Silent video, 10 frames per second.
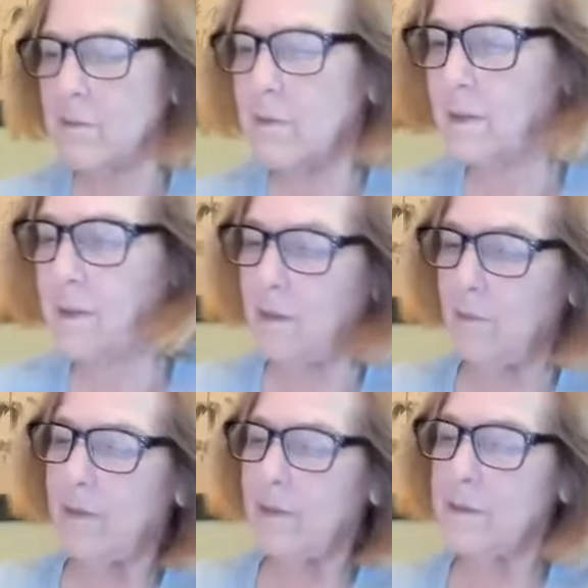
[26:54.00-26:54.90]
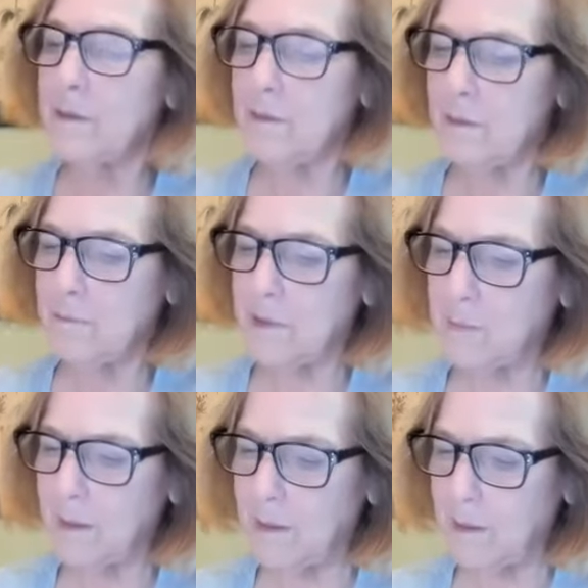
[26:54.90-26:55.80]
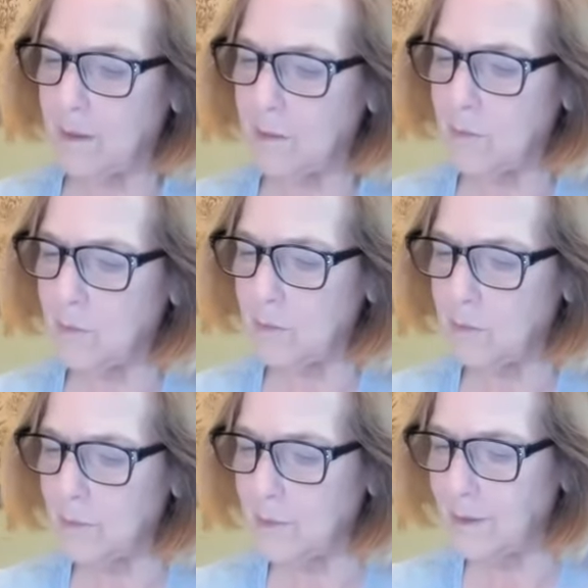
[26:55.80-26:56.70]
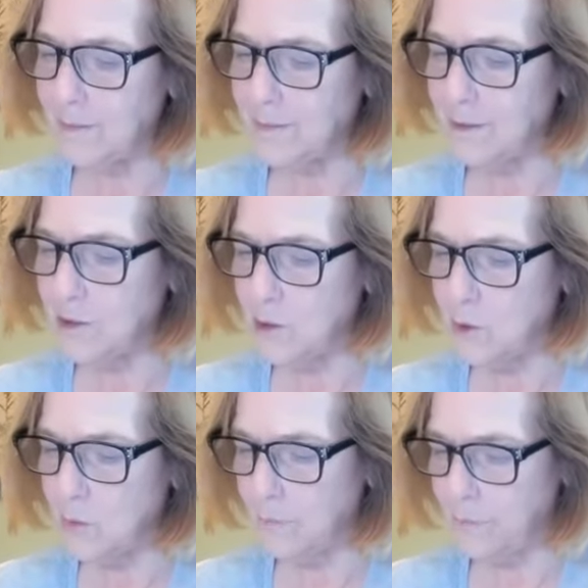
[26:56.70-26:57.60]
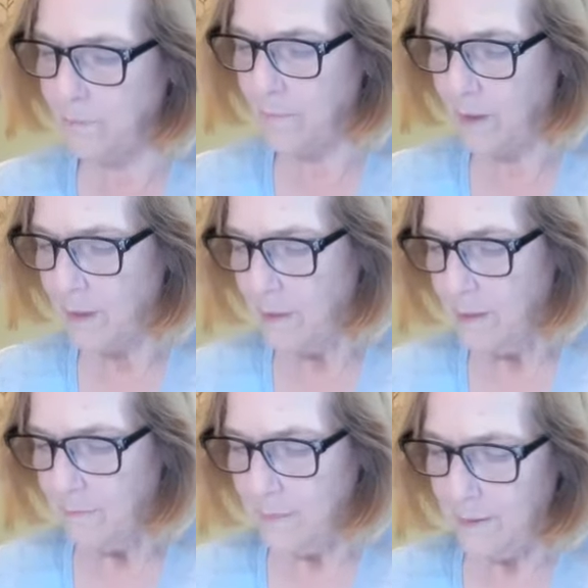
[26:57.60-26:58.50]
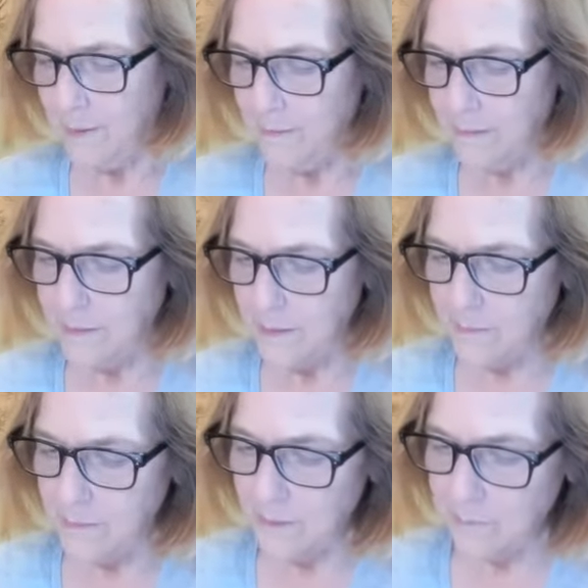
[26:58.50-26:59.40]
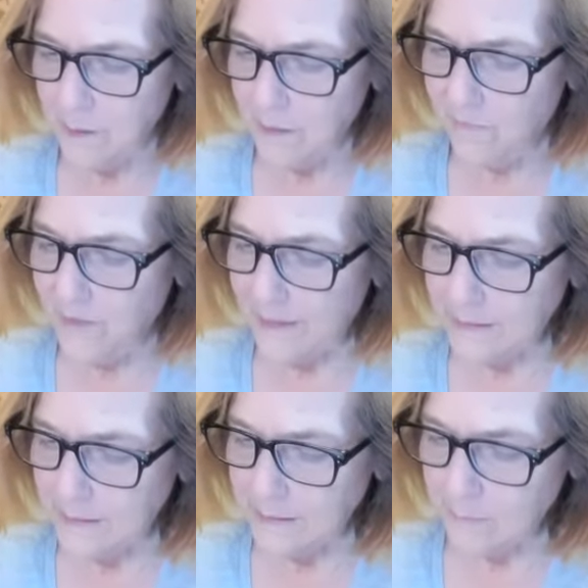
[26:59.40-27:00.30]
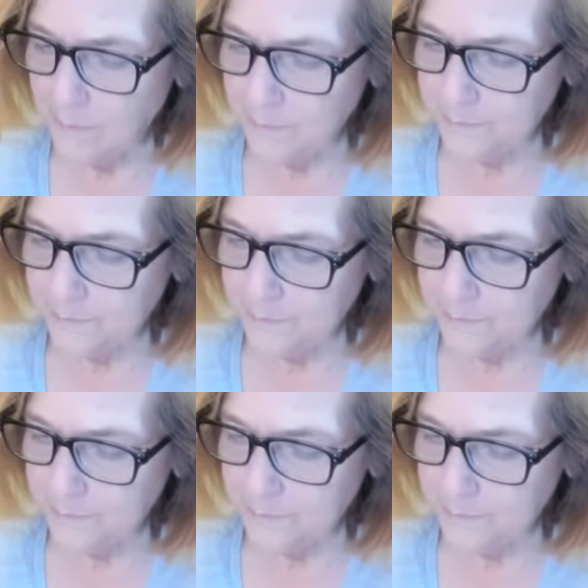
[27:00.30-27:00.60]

earrings anyway, so I'm just being anal. What else is new? Let me lay these down so I'm not affecting it.